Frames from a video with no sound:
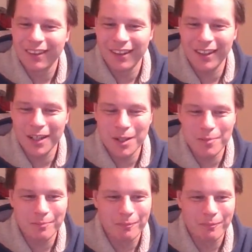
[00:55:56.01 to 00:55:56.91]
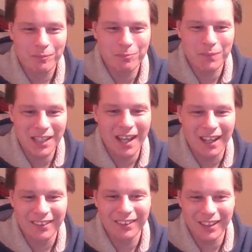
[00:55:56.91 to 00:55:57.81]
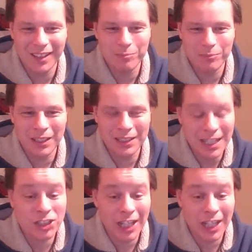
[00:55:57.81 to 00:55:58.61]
But yeah, his